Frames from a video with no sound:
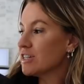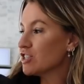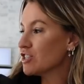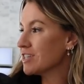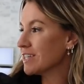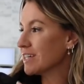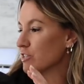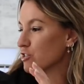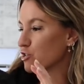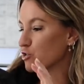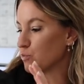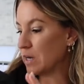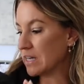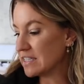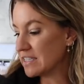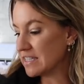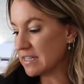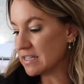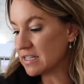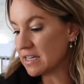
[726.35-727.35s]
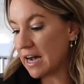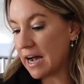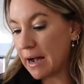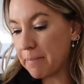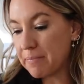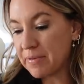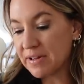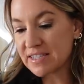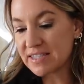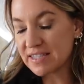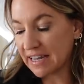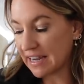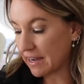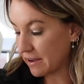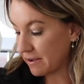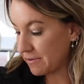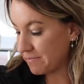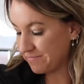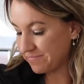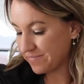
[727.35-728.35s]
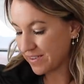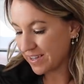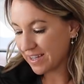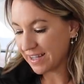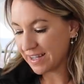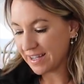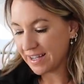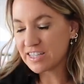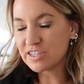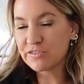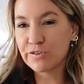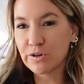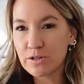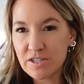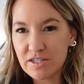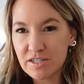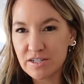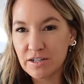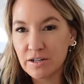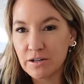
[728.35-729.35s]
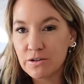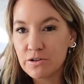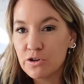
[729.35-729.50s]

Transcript: It's just like a dressy top that's like, it's versatile.